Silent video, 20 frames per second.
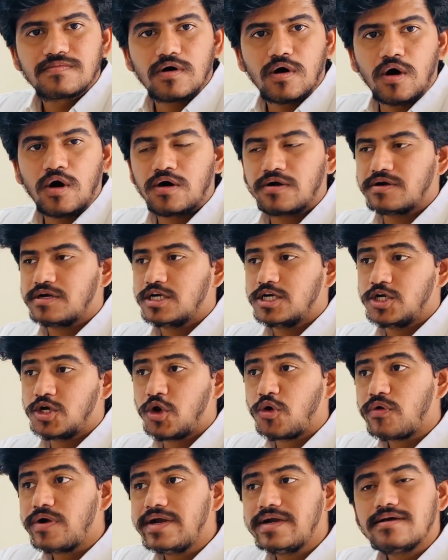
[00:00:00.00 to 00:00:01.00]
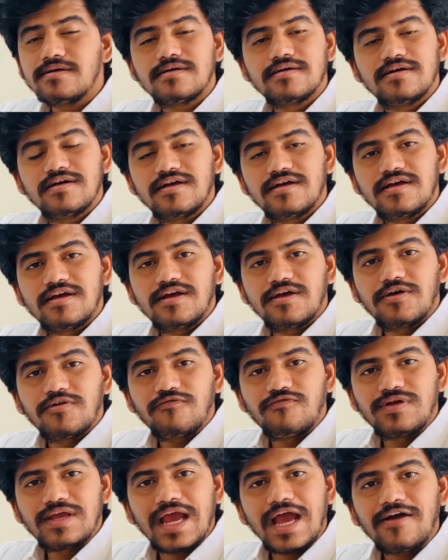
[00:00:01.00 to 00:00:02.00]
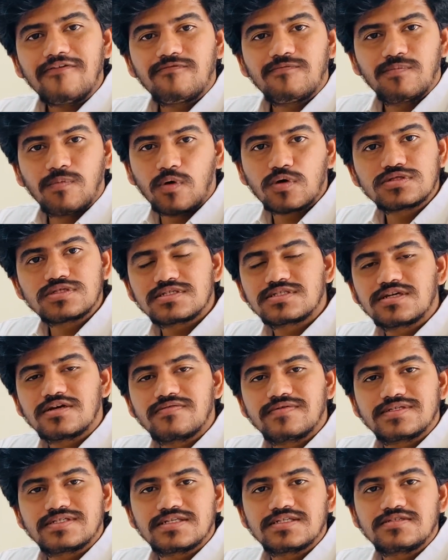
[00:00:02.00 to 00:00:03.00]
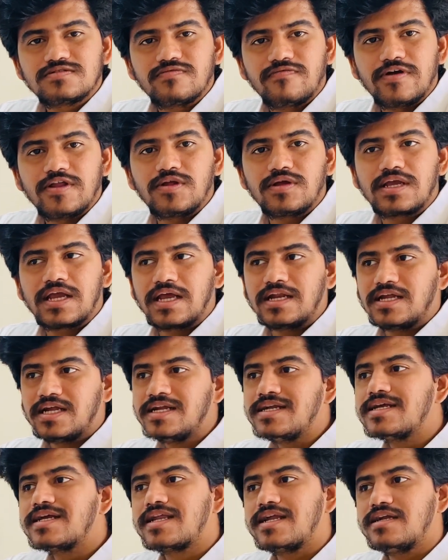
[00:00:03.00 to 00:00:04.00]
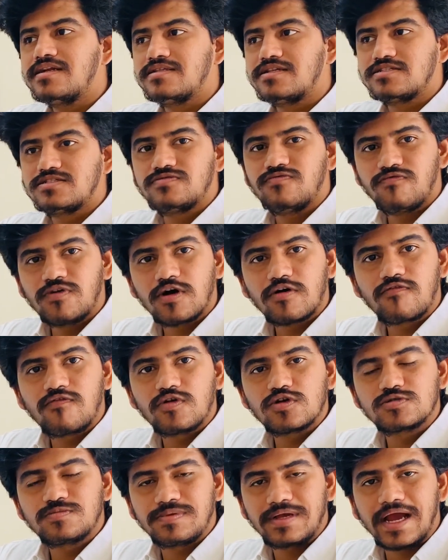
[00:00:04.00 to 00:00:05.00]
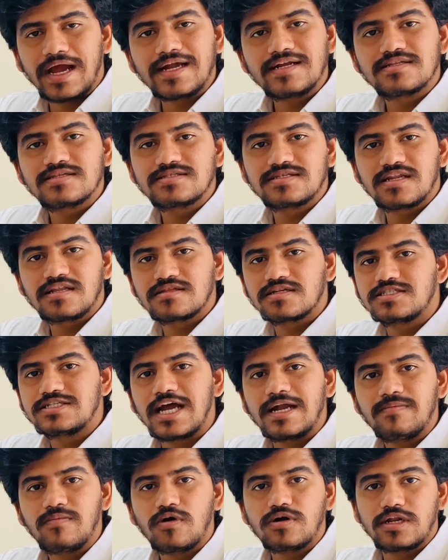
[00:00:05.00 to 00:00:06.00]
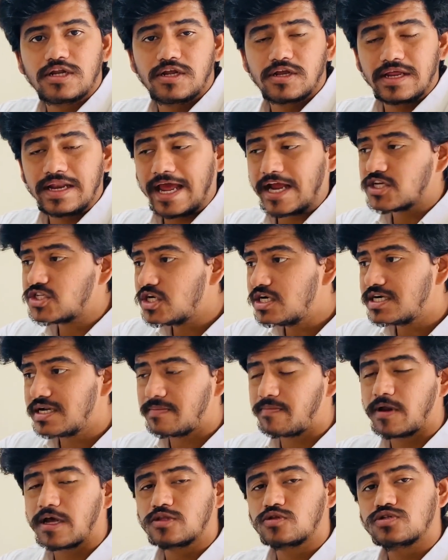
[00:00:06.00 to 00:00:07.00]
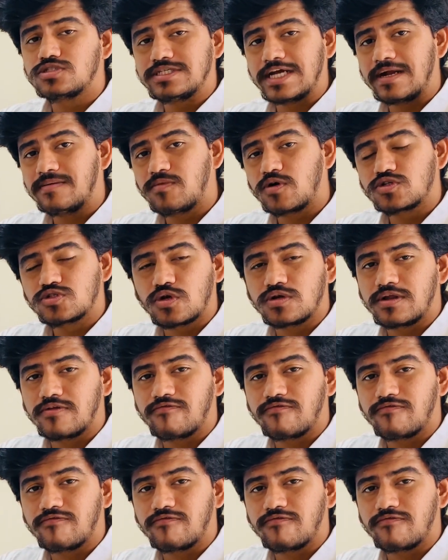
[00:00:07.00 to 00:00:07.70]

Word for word: or Druid, we have both the services where you can integrate the workflows behind the scene in the chatbot and you can actually deploy those chatbots on